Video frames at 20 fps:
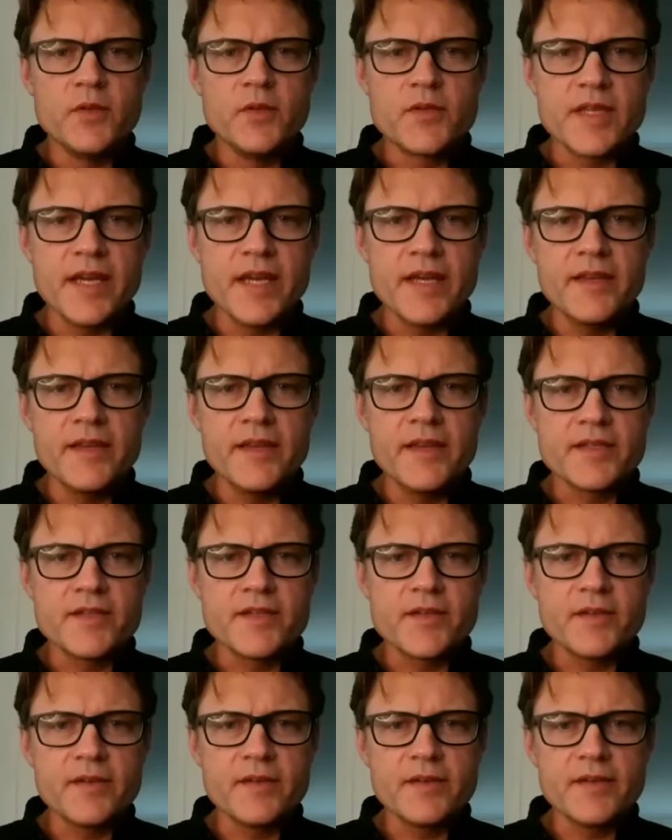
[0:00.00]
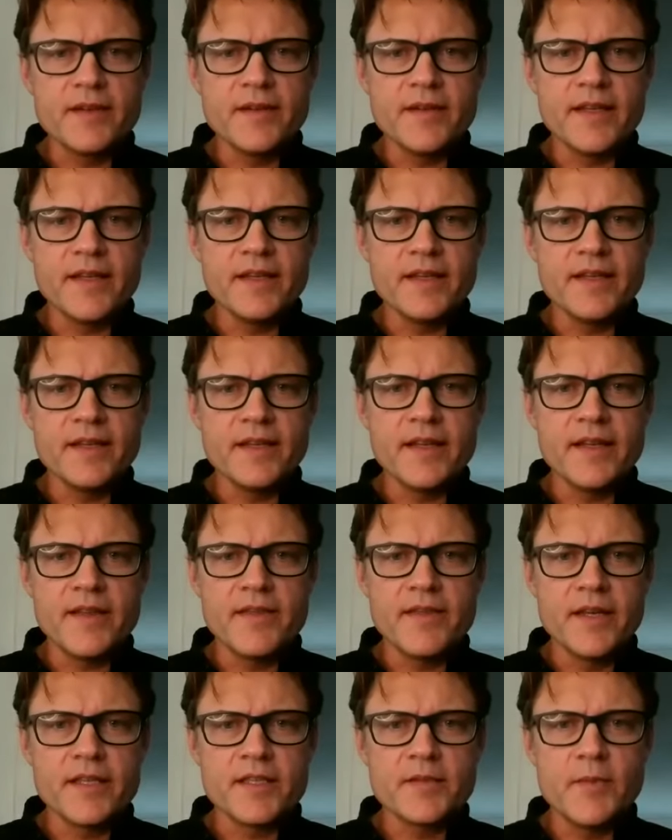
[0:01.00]
say this, and I
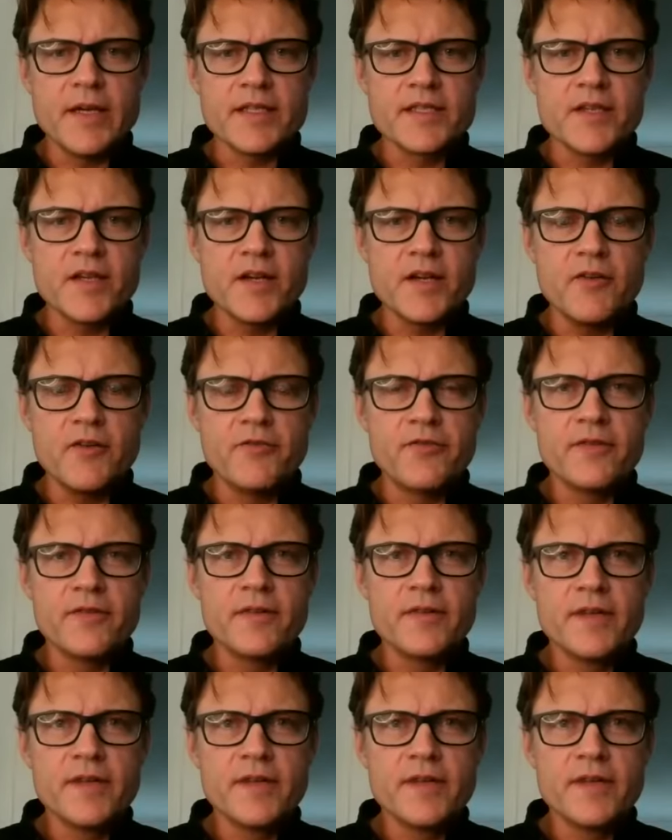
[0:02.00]
think to myself,